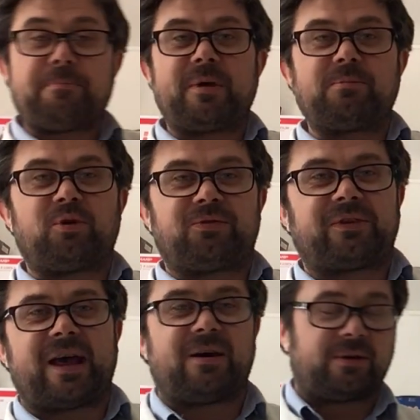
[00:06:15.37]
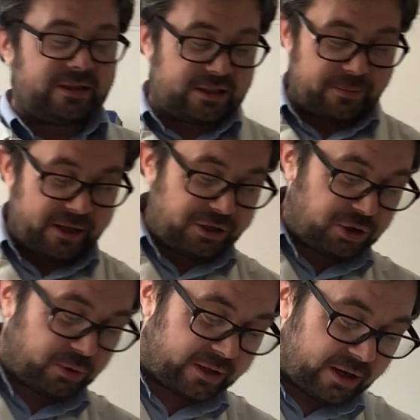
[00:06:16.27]
Bit more flour to make
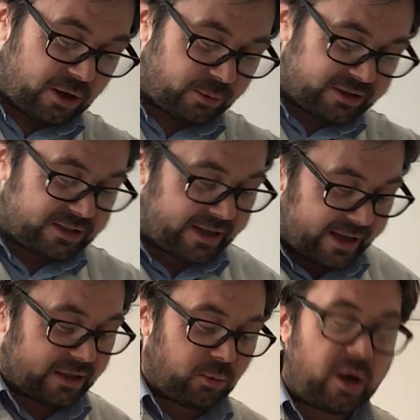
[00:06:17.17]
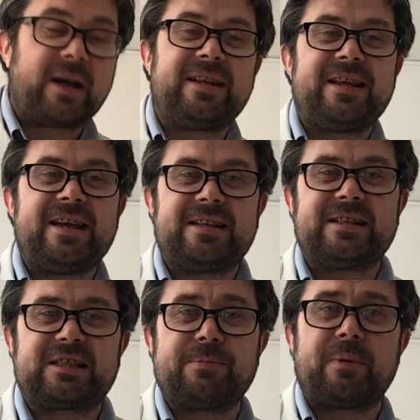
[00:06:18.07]
sure that it holds together. What I need
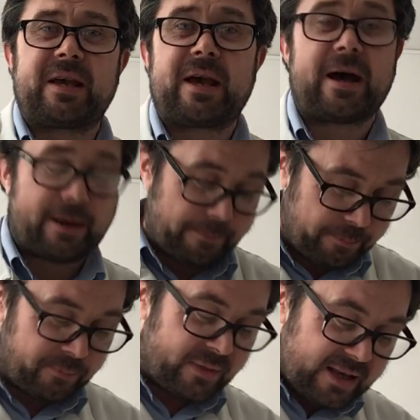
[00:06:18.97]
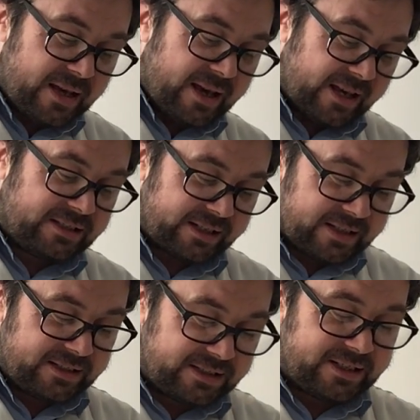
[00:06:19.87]
it to become is a
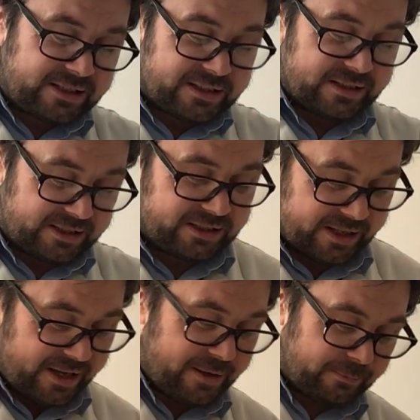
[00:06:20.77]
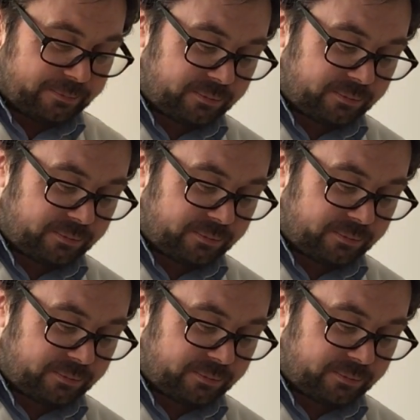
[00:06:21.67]
consistency